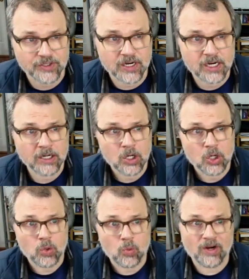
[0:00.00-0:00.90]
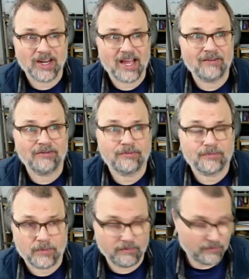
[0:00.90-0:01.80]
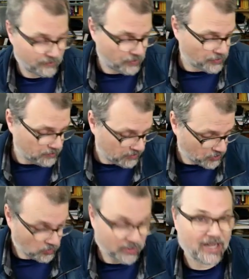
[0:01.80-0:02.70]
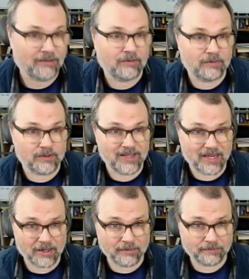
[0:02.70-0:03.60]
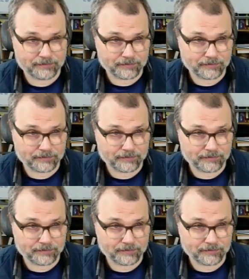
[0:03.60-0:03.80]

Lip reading: are. 1/2 of the first plus 1/2 of the second,